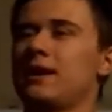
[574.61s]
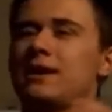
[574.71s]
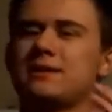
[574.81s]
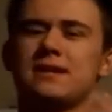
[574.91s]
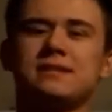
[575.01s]

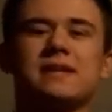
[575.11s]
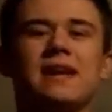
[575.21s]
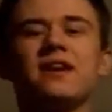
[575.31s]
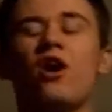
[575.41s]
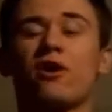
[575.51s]
It's
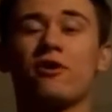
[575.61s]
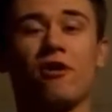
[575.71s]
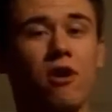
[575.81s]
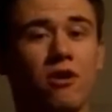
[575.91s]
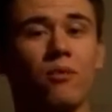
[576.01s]
getting harder and
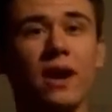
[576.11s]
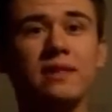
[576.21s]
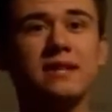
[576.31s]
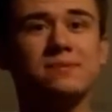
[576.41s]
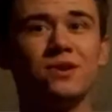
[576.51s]
harder to
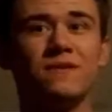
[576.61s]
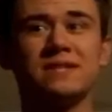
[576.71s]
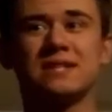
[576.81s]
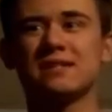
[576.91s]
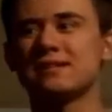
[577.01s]
rank these
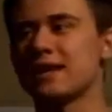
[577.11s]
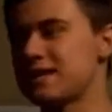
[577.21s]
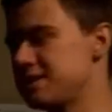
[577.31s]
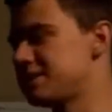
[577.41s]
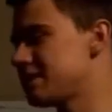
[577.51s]
movies because it's
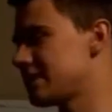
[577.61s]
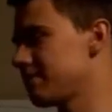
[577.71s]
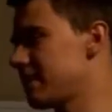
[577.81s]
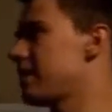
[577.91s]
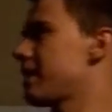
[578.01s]
like you see
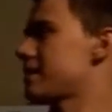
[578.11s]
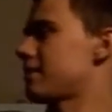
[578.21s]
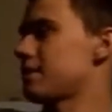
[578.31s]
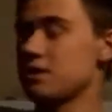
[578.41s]
something like,